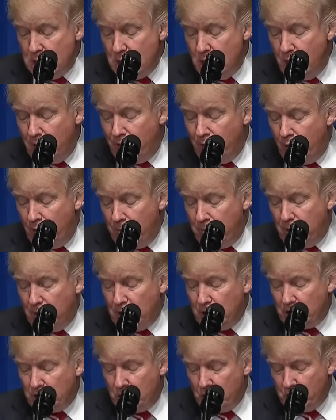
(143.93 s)
of our
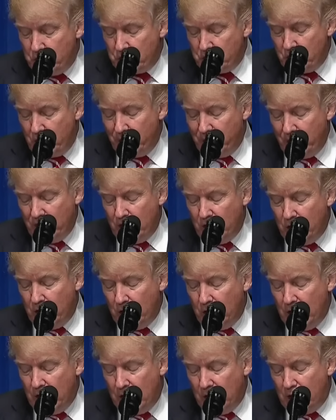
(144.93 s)
military serving in the
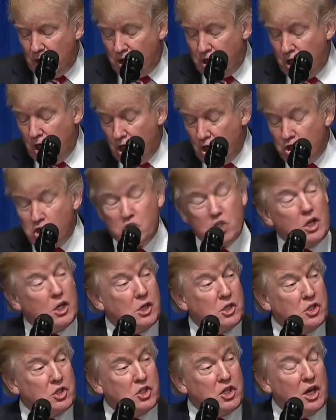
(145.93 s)
United
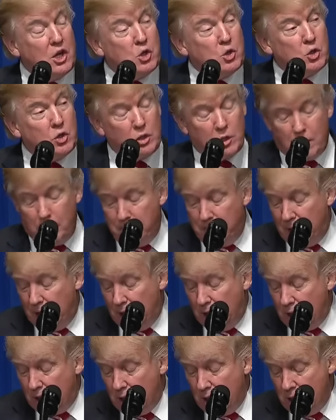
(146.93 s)
States Central
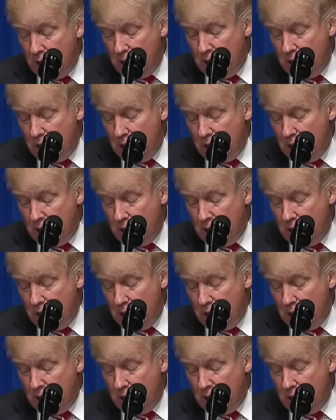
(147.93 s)
Command